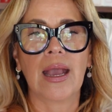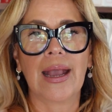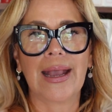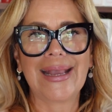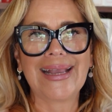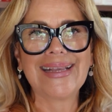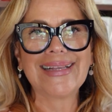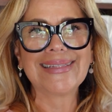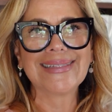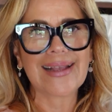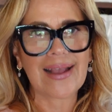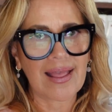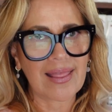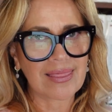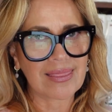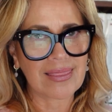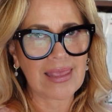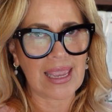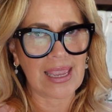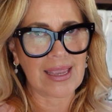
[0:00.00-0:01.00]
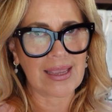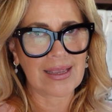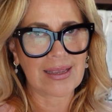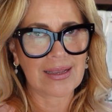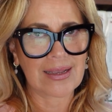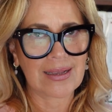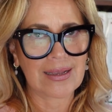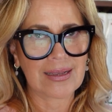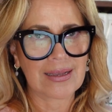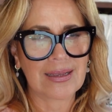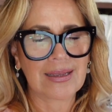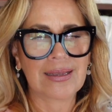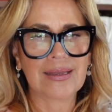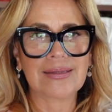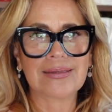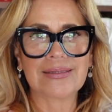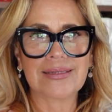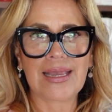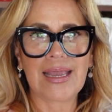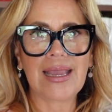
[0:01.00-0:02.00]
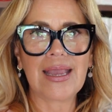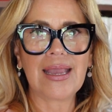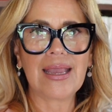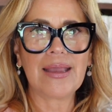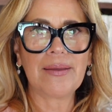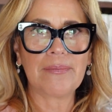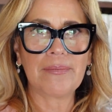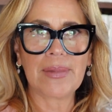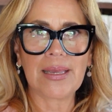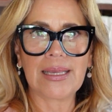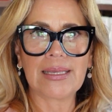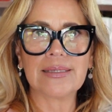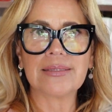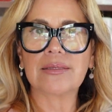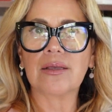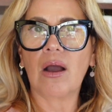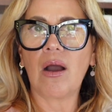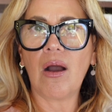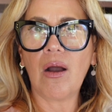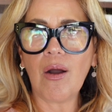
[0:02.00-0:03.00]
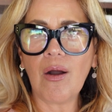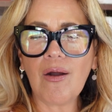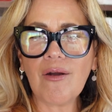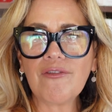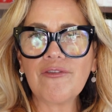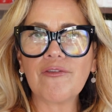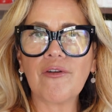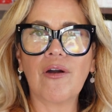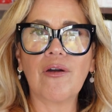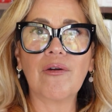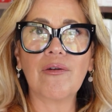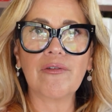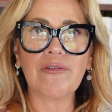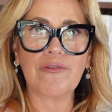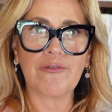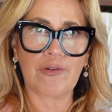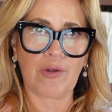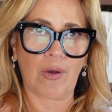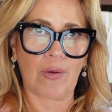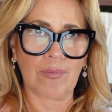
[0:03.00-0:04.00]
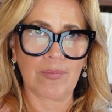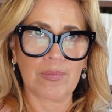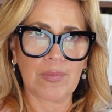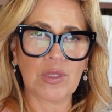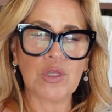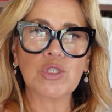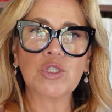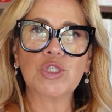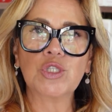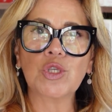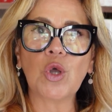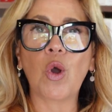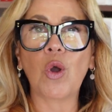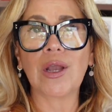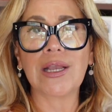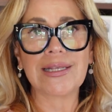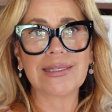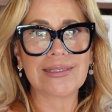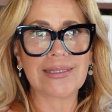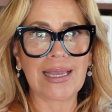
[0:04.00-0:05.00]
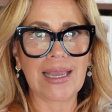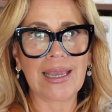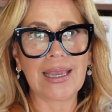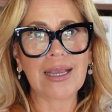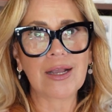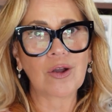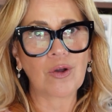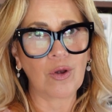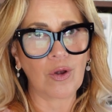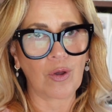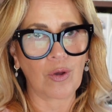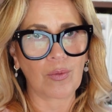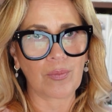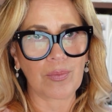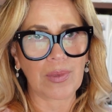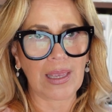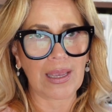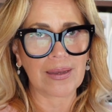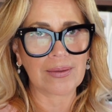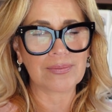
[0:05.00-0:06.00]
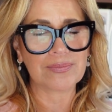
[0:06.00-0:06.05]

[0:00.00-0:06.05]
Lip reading: is de. De means of or from. Soy de Colombia.